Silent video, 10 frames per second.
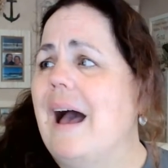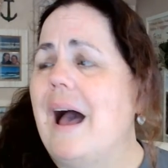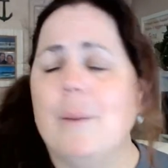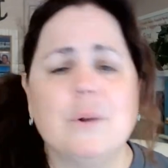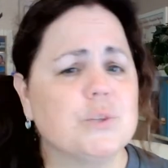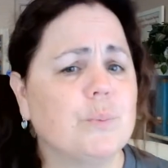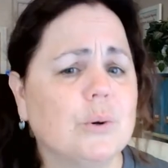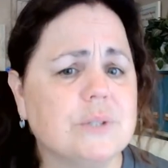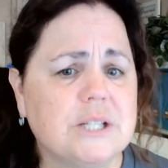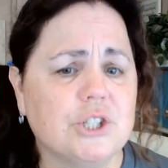how much
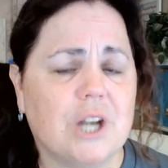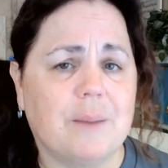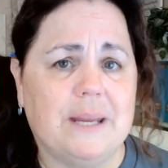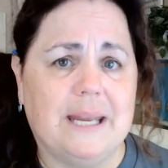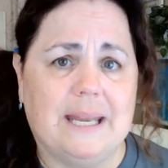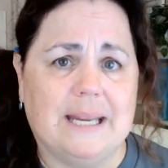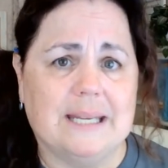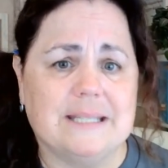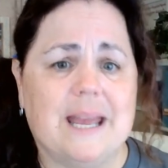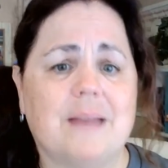protein should I be eating in
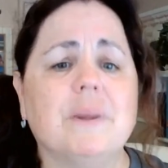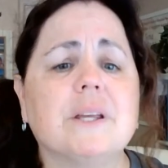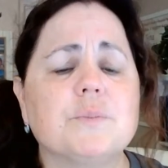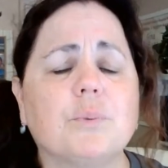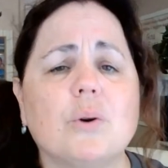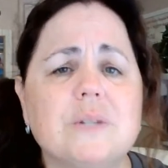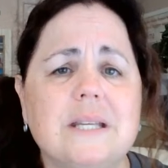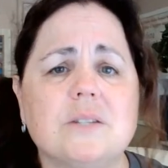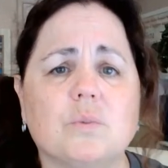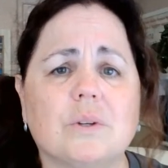a day? Because
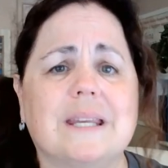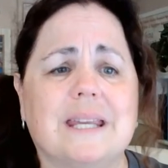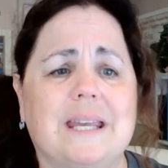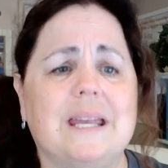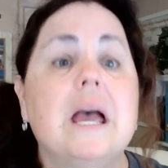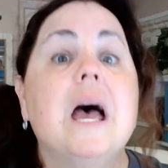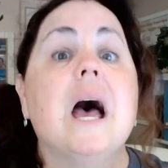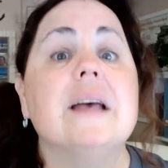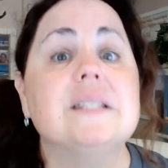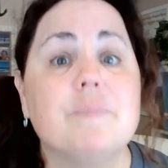protein is really key,
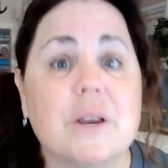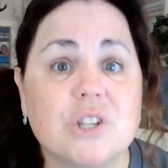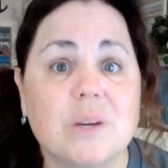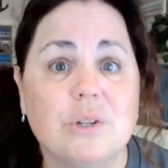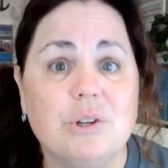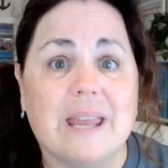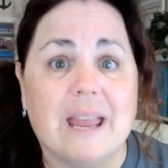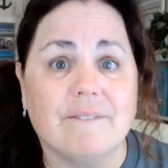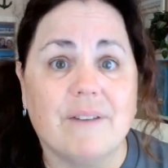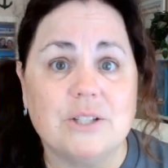especially when you
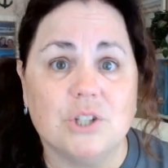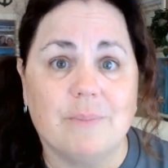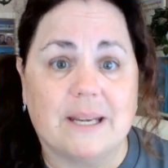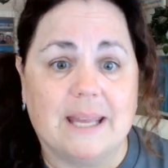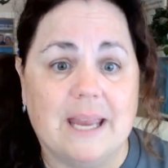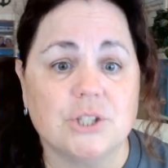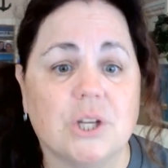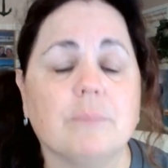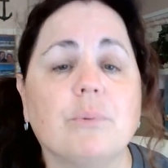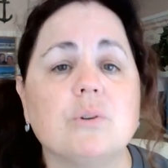can't find your
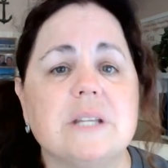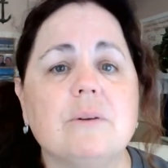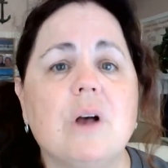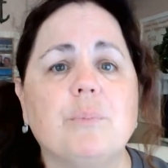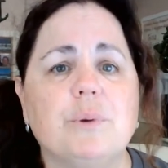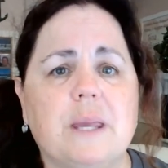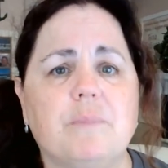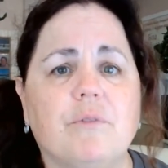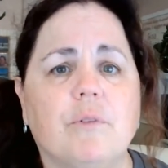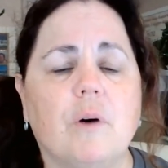medication. Protein will help you
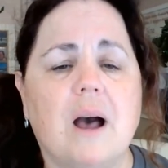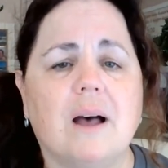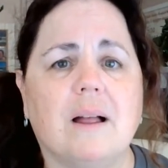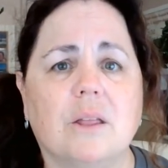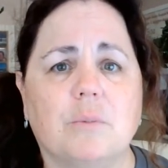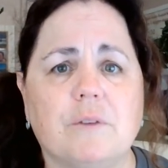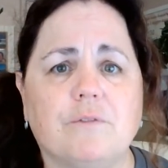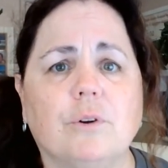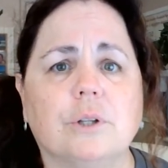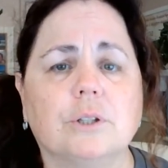keep a little bit
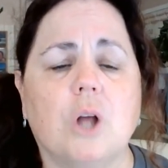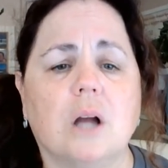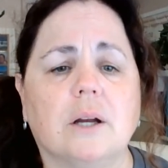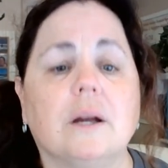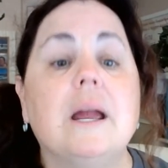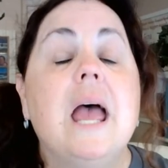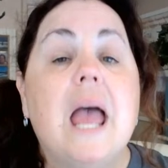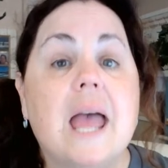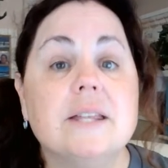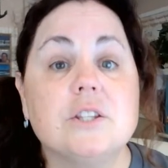fuller longer,
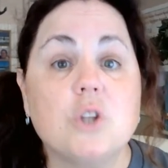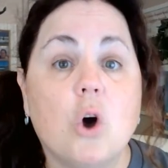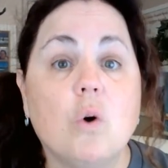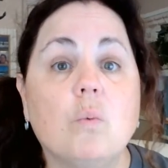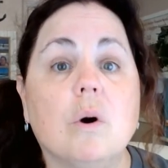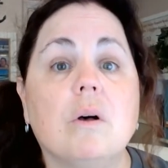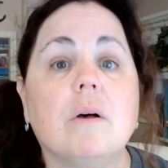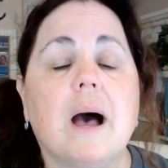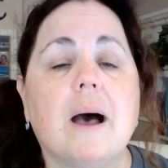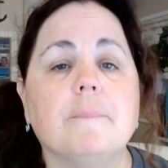and so
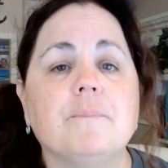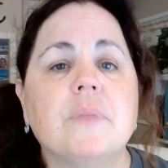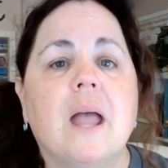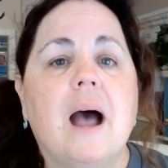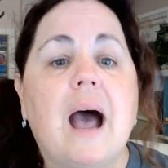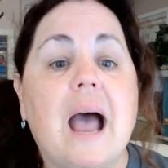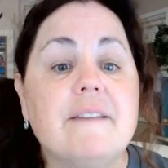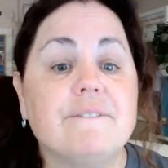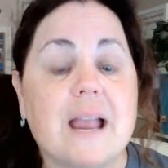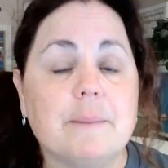will
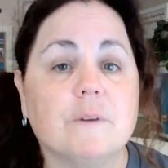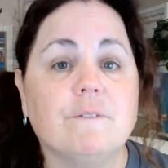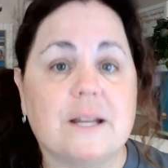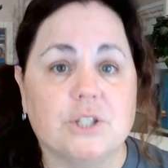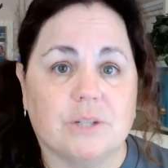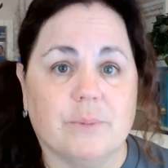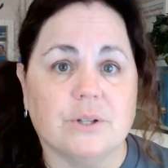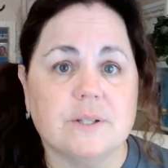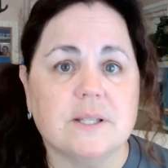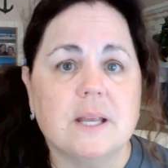high-fiber
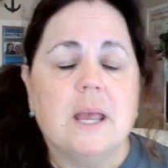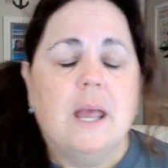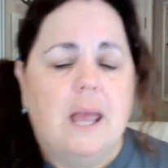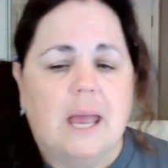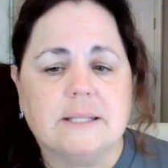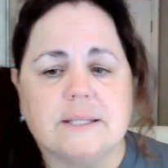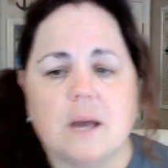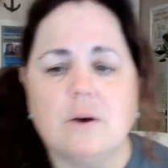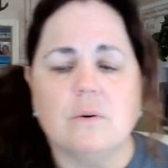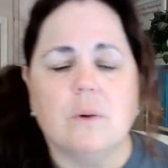vegetables. And
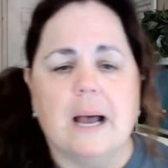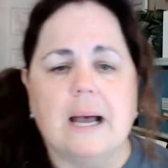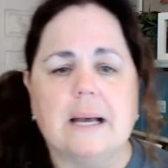so,